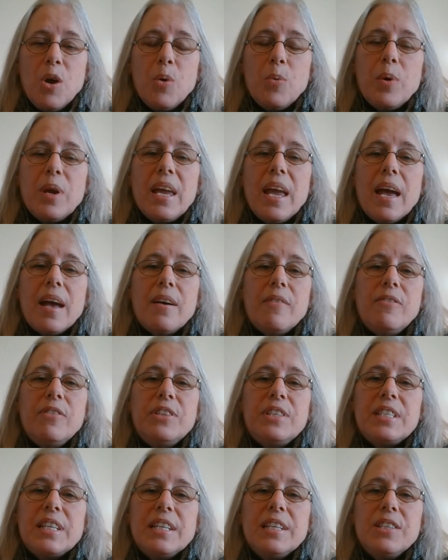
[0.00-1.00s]
We have
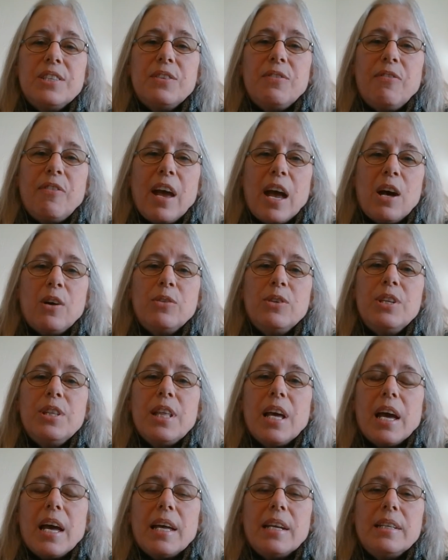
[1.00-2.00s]
since found
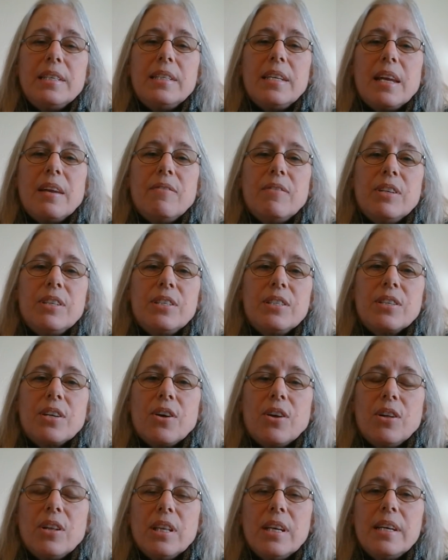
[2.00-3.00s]
that David's
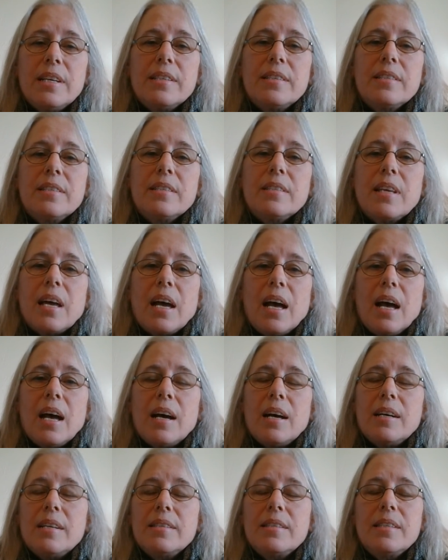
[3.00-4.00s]
skull has
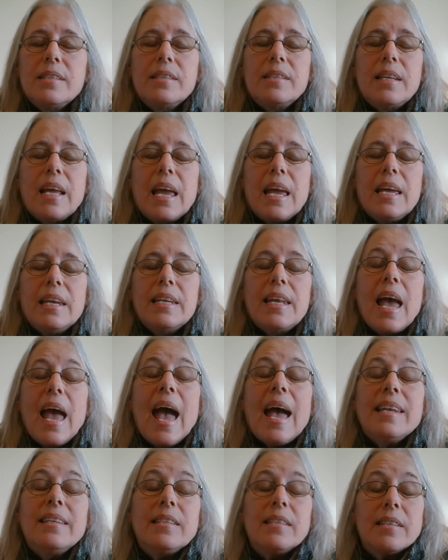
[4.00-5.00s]
had
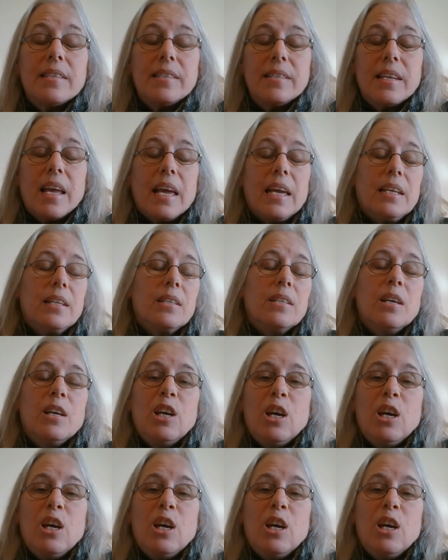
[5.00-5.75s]
sustained